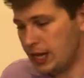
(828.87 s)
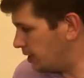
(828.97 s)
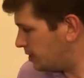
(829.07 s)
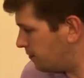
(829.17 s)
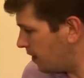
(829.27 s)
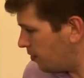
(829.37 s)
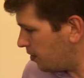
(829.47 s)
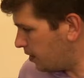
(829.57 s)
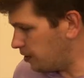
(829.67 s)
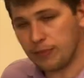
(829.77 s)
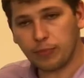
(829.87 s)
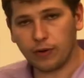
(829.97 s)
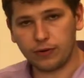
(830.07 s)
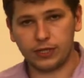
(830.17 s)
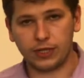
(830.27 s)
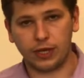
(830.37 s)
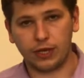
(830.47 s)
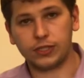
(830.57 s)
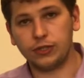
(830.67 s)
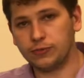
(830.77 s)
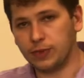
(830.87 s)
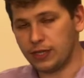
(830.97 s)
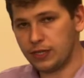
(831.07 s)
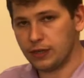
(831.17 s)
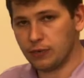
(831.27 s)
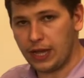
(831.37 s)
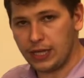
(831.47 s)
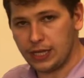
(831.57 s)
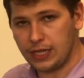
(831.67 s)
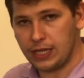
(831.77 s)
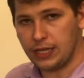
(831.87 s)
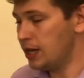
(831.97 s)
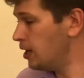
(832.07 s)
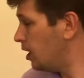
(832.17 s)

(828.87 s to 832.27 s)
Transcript: it's very, very important to rank in the